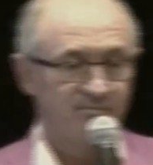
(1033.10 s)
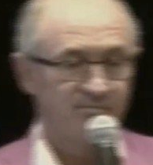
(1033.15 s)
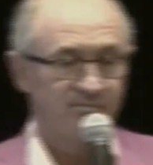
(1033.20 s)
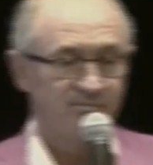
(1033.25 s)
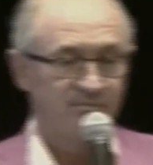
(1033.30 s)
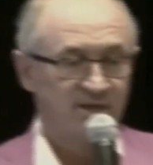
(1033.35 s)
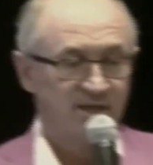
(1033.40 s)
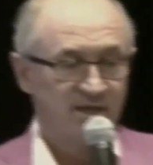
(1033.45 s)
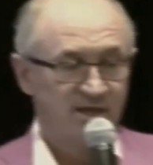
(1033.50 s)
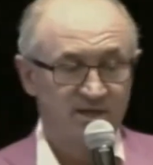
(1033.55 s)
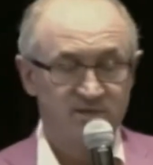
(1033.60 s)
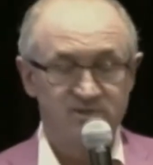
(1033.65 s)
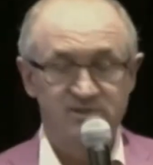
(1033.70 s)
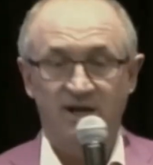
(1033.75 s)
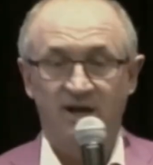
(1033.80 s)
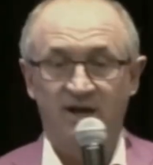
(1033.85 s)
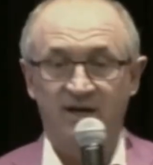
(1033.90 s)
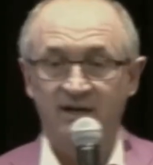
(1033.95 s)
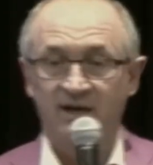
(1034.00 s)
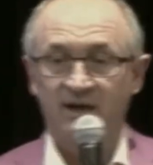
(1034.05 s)
Here's how I
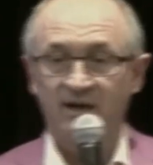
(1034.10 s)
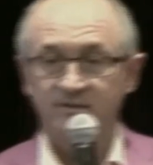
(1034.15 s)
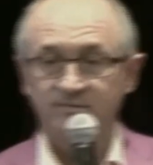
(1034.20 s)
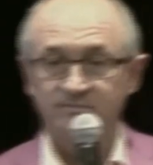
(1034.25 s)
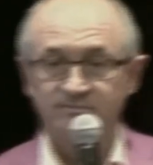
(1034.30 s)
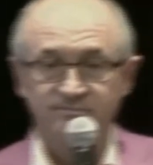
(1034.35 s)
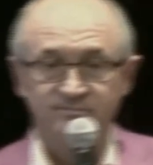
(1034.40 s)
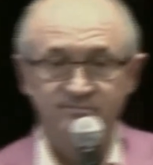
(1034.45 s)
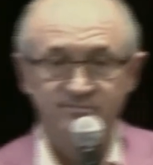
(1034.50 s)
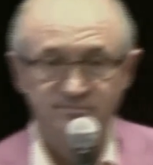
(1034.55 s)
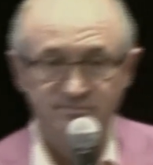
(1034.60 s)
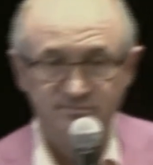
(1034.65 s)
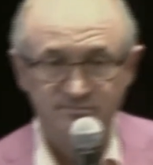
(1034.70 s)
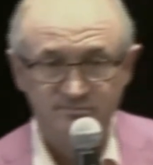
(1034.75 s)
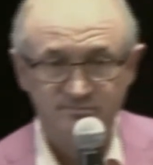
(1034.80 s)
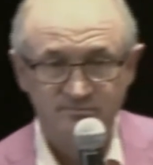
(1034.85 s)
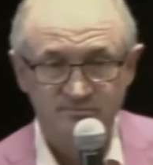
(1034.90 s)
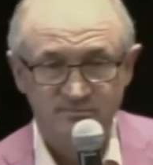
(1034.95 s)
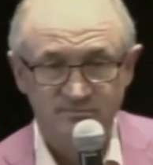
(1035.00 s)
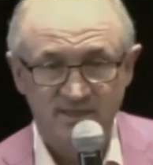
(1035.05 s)
got them.
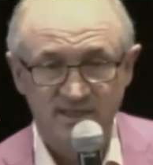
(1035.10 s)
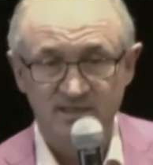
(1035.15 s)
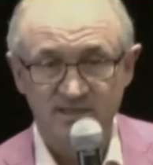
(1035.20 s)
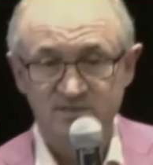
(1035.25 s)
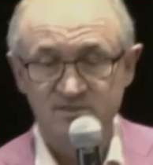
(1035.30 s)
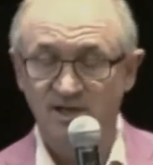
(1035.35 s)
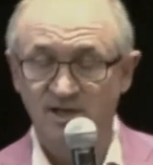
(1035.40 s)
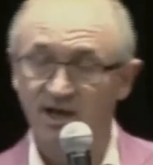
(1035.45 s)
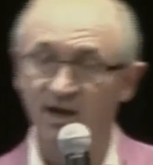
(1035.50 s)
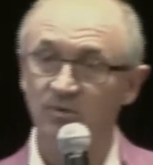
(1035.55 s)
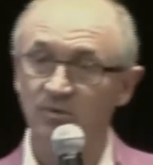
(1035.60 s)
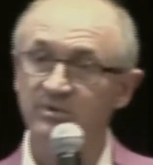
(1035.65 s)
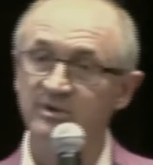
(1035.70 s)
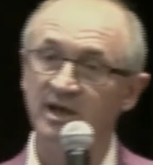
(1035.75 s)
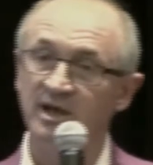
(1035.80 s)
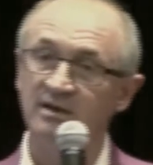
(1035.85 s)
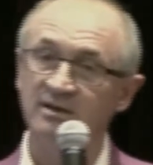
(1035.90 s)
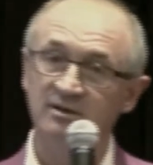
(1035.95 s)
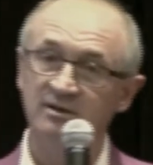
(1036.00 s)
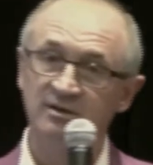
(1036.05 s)
And here's how I would tell
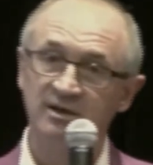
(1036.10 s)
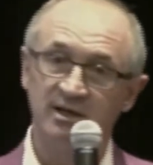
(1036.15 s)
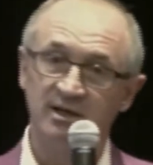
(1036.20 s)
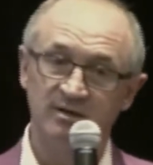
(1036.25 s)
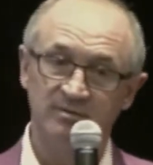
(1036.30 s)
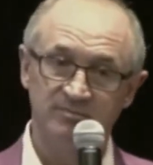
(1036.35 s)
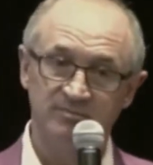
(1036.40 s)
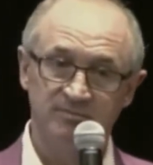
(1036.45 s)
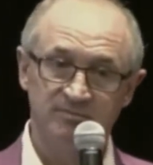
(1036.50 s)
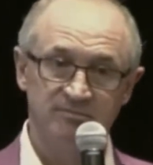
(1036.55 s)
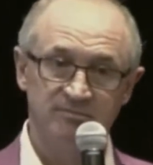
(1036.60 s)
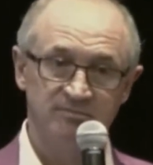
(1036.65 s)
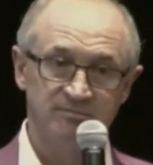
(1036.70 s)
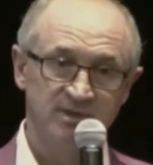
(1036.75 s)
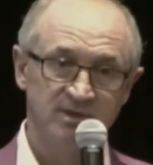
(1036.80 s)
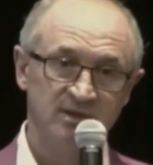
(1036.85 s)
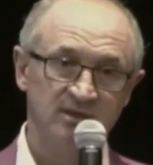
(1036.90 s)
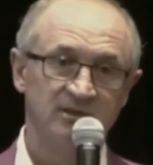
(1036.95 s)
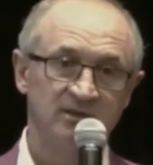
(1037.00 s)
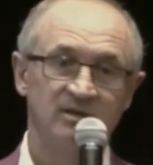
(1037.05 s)
you to get them.
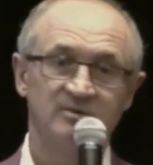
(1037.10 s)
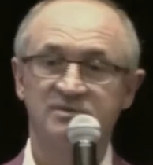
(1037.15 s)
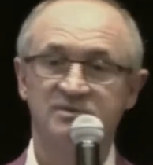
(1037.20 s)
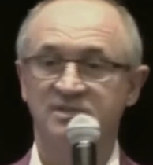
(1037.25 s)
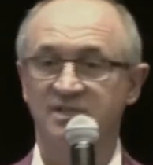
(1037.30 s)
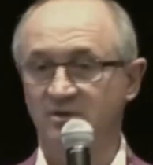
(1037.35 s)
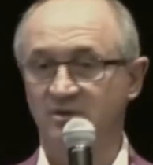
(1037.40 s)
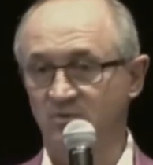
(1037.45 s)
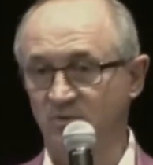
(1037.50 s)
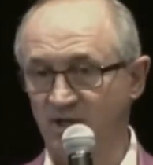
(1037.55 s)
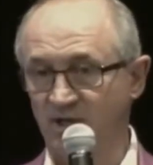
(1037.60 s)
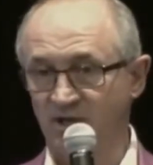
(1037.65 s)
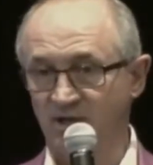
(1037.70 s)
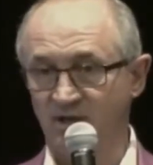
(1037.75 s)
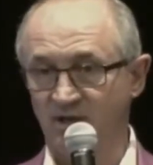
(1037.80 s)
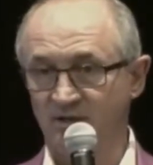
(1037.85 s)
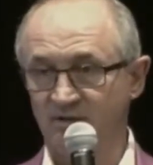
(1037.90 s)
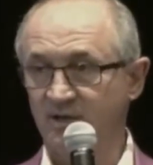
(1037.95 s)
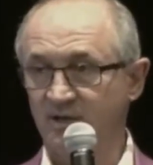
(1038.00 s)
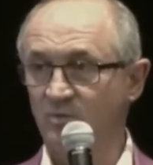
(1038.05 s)
Don't sit
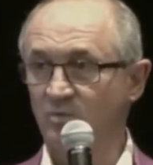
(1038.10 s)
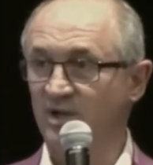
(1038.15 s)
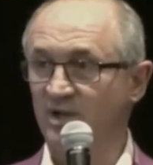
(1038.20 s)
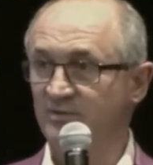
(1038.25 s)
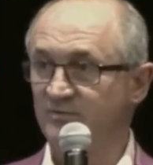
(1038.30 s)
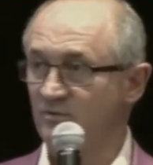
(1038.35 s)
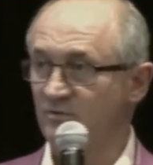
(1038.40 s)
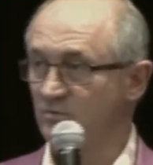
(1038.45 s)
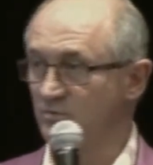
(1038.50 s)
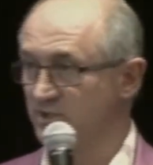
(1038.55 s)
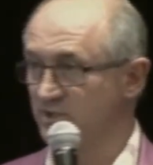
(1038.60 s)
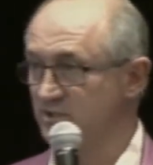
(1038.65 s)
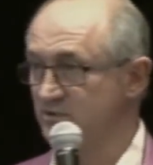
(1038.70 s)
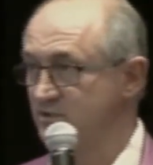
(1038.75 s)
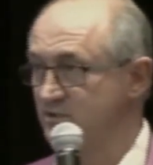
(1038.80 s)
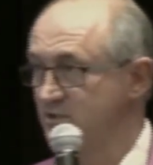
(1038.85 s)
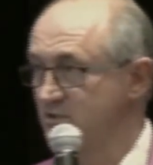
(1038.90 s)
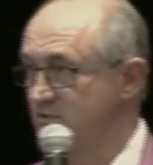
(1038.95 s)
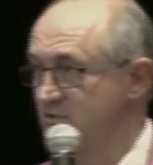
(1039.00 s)
around and wait for realtors.